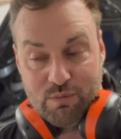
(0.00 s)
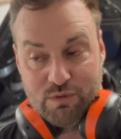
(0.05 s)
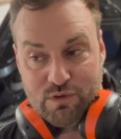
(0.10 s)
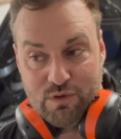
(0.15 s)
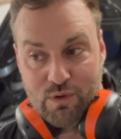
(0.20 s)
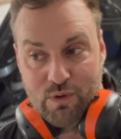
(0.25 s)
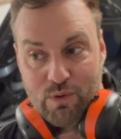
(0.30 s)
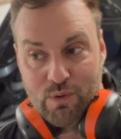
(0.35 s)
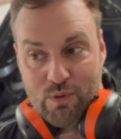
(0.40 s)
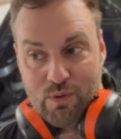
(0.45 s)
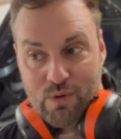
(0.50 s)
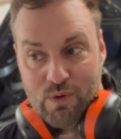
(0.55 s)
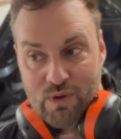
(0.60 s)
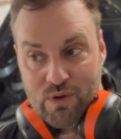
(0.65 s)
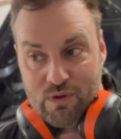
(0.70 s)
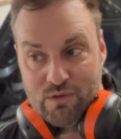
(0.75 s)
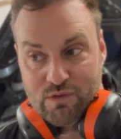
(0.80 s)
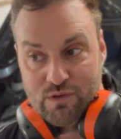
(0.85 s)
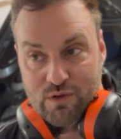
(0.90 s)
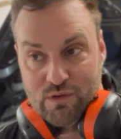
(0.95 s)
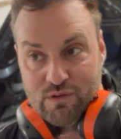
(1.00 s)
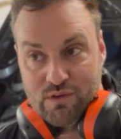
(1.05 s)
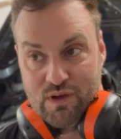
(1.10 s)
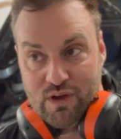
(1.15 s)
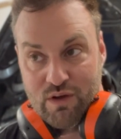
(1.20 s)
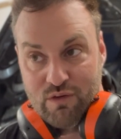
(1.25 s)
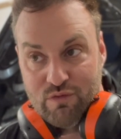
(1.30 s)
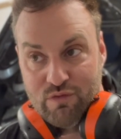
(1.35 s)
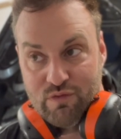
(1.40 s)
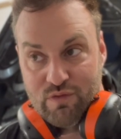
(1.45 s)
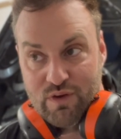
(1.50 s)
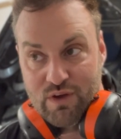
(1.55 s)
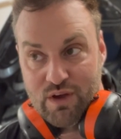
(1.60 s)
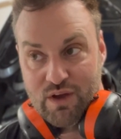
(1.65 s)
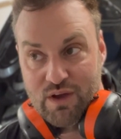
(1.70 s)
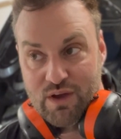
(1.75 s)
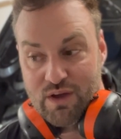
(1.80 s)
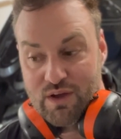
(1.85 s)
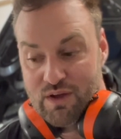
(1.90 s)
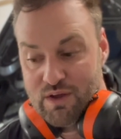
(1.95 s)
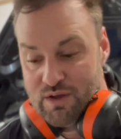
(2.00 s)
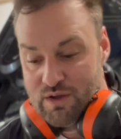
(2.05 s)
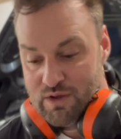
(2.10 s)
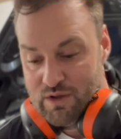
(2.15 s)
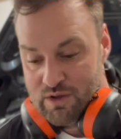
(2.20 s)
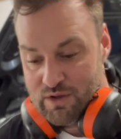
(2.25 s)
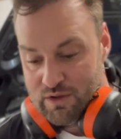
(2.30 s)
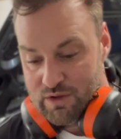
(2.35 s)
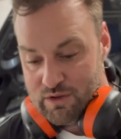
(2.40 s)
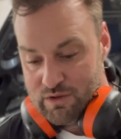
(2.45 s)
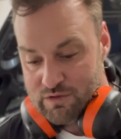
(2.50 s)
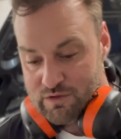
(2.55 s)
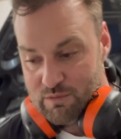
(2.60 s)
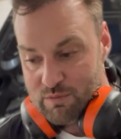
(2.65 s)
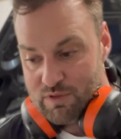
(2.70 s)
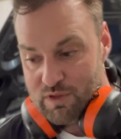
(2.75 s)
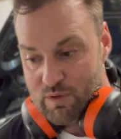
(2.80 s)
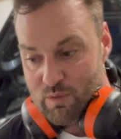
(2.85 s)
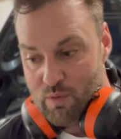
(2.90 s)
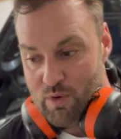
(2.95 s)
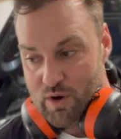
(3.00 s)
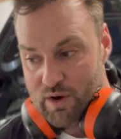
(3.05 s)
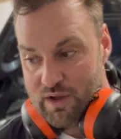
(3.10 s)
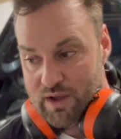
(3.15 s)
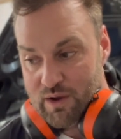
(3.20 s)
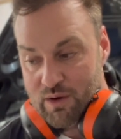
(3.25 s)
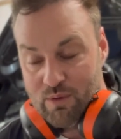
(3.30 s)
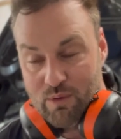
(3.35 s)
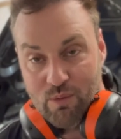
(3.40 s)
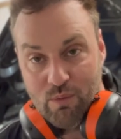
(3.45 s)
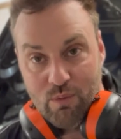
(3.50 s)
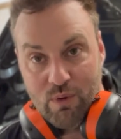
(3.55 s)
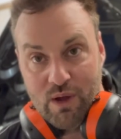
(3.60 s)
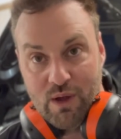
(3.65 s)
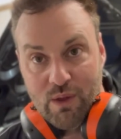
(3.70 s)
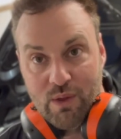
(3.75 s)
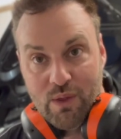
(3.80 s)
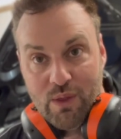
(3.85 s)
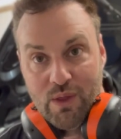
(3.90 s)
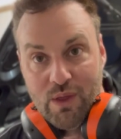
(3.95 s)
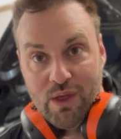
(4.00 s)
so it's good to have something work out well,